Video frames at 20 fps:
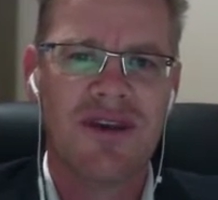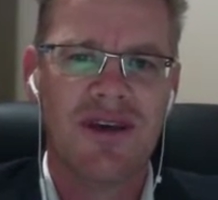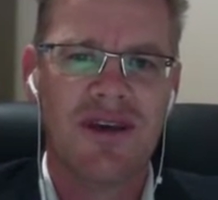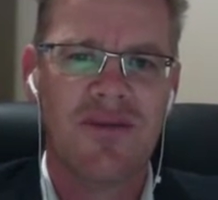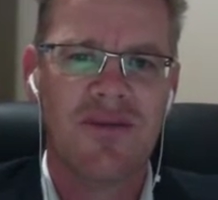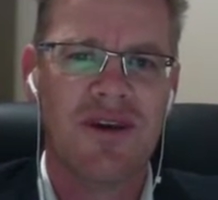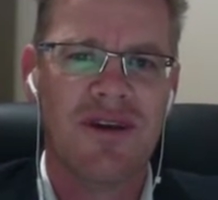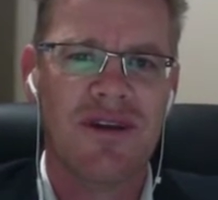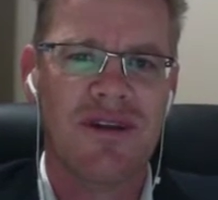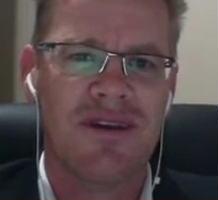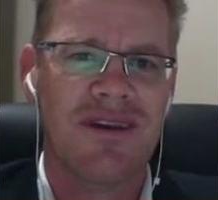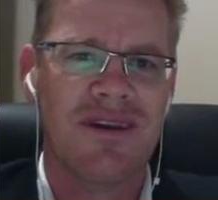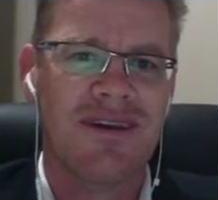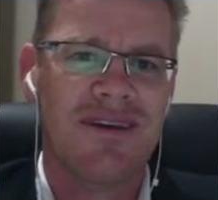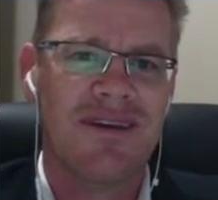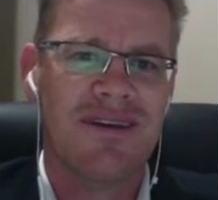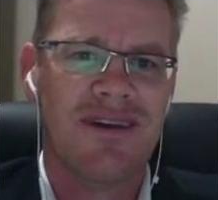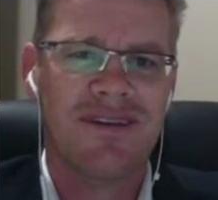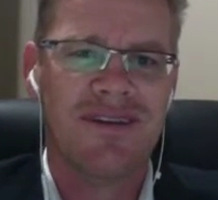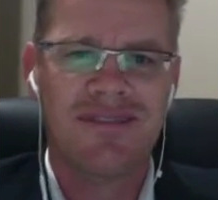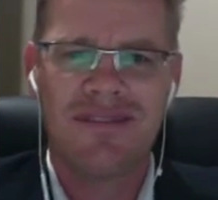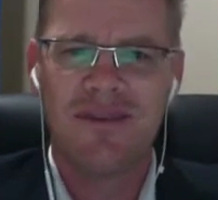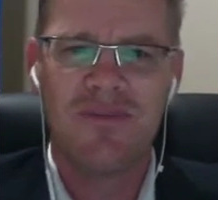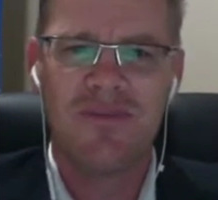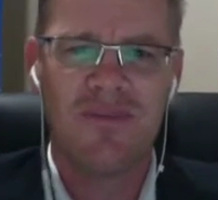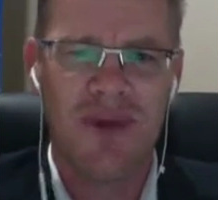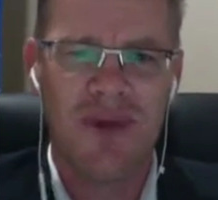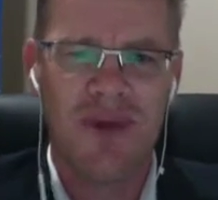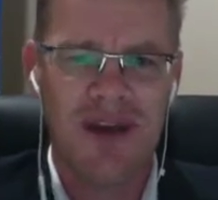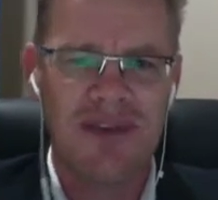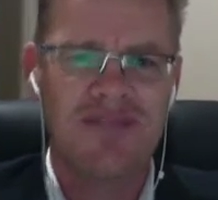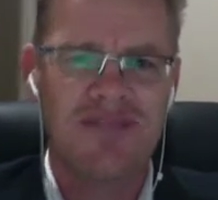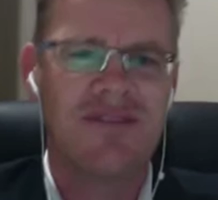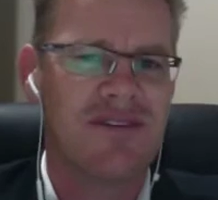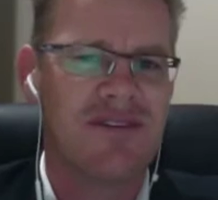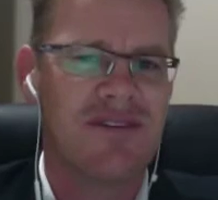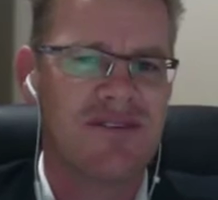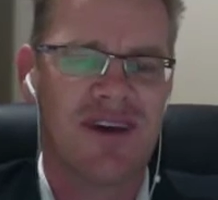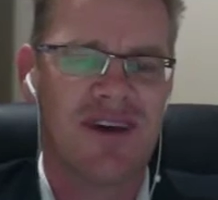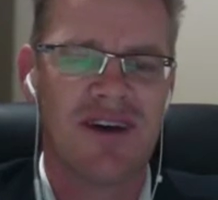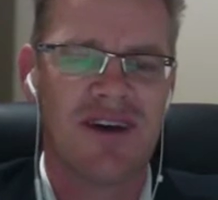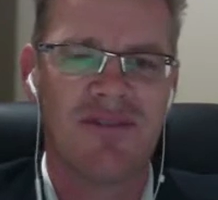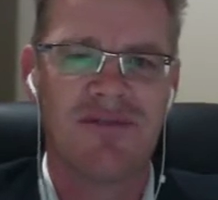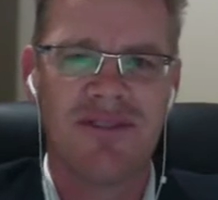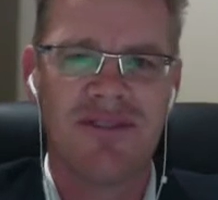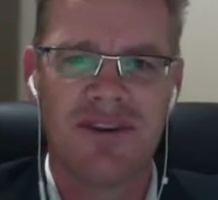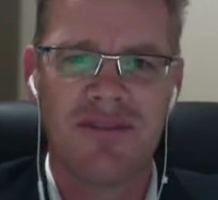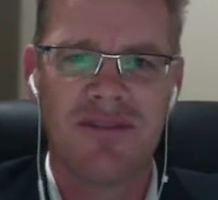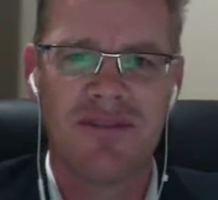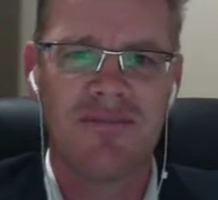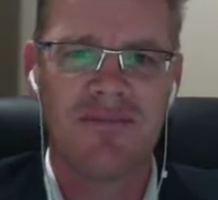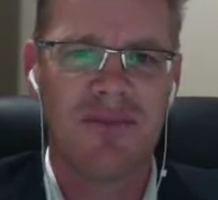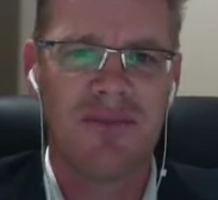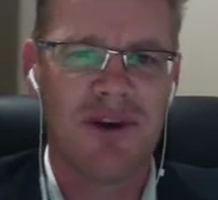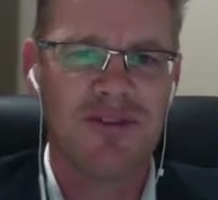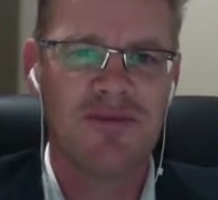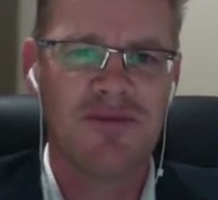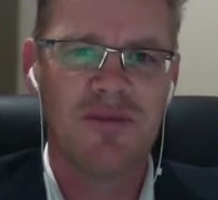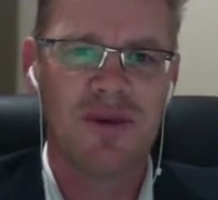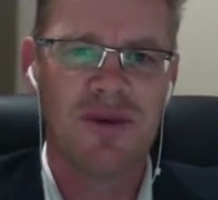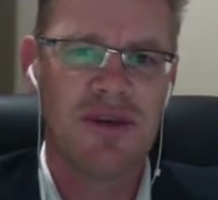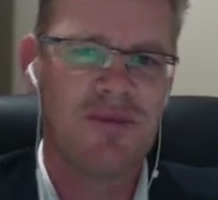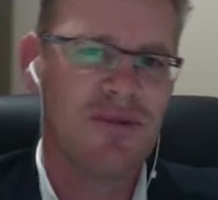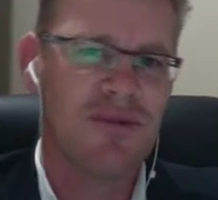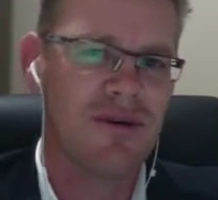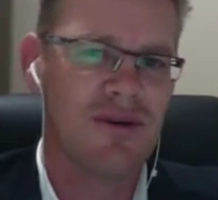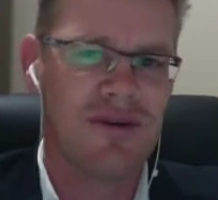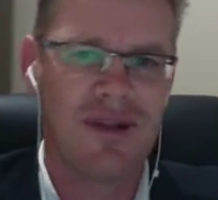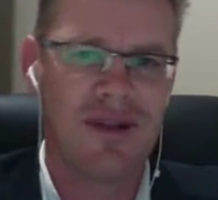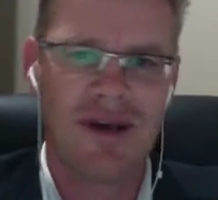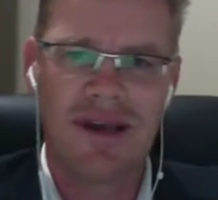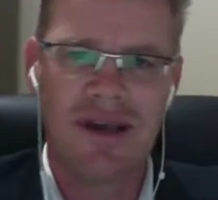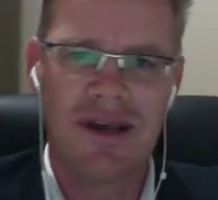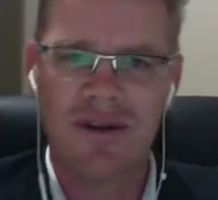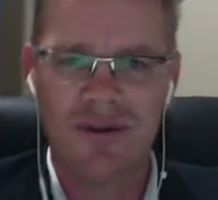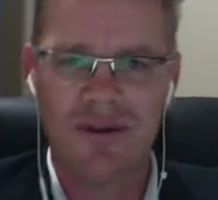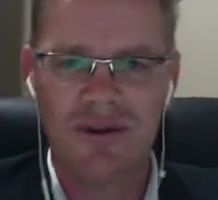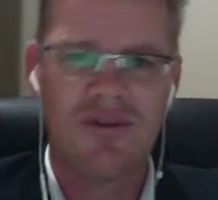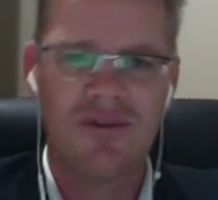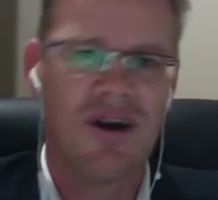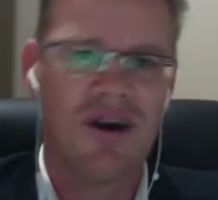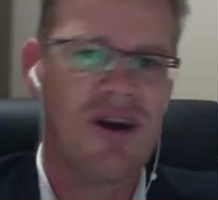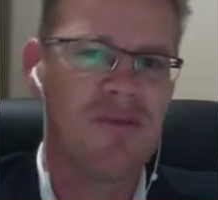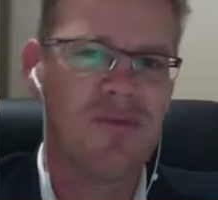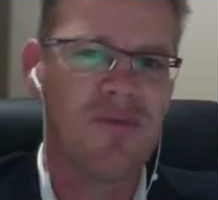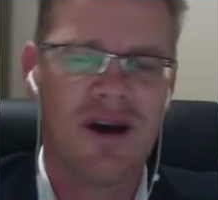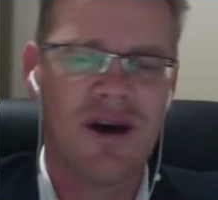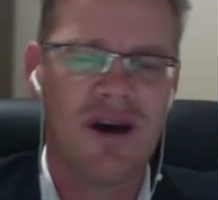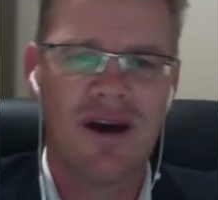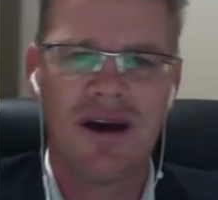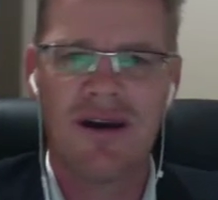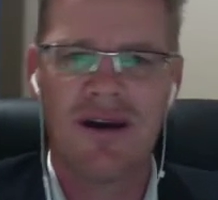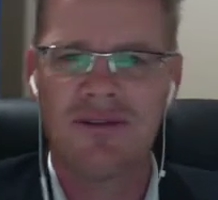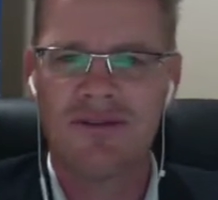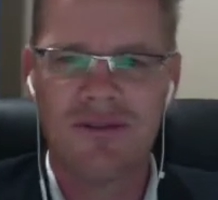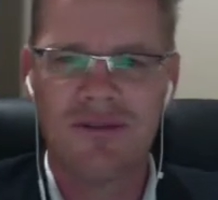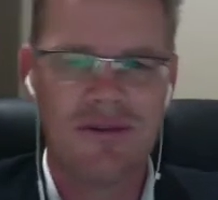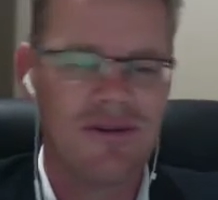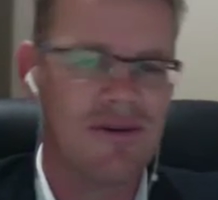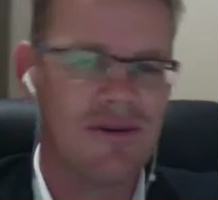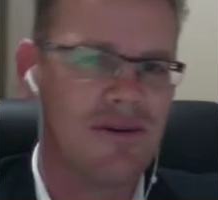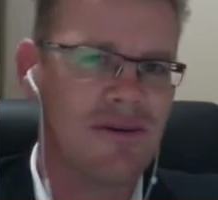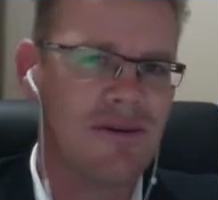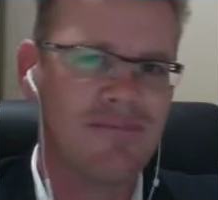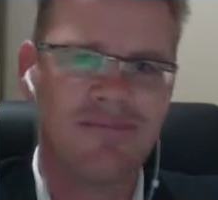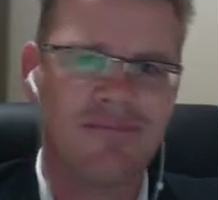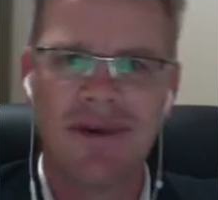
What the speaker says: I mean, it's the basic stuff that most people look right past, or